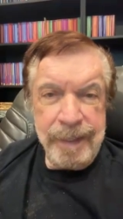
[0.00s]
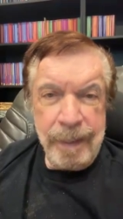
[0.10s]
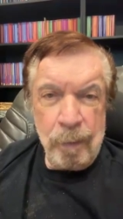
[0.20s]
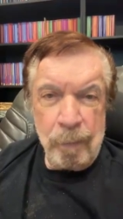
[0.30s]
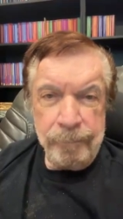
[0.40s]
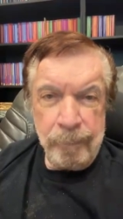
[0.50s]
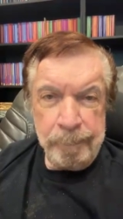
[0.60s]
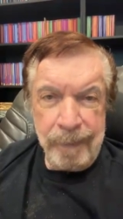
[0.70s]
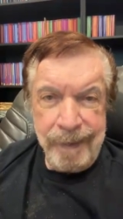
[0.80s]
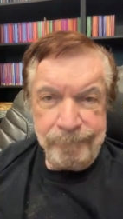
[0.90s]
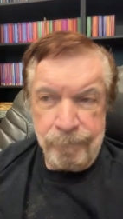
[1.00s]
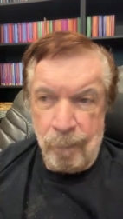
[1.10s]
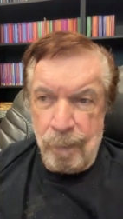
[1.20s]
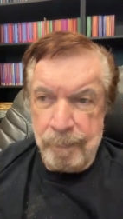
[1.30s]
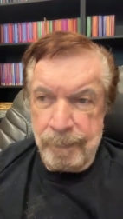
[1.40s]
down off the
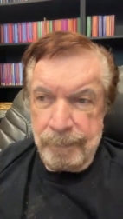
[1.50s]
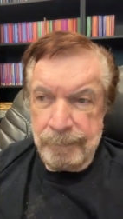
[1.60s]
platform,